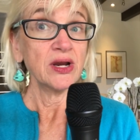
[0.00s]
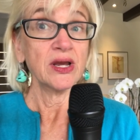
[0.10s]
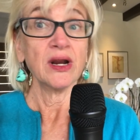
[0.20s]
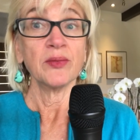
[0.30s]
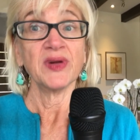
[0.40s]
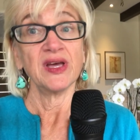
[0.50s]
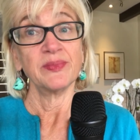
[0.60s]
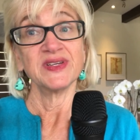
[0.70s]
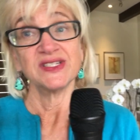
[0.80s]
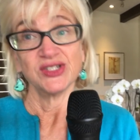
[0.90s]
and I'm
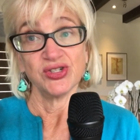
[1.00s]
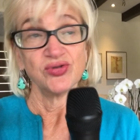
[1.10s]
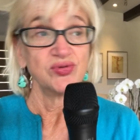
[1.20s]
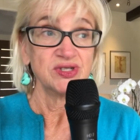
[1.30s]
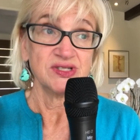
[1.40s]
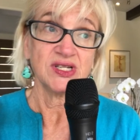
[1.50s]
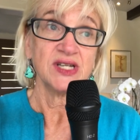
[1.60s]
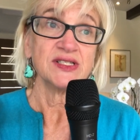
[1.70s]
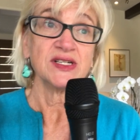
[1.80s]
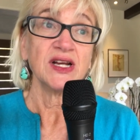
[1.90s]
happy to
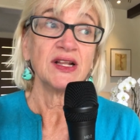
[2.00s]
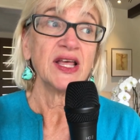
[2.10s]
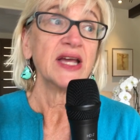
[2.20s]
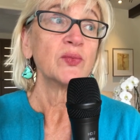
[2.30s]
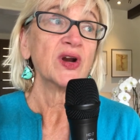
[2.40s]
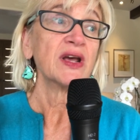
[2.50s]
discuss it online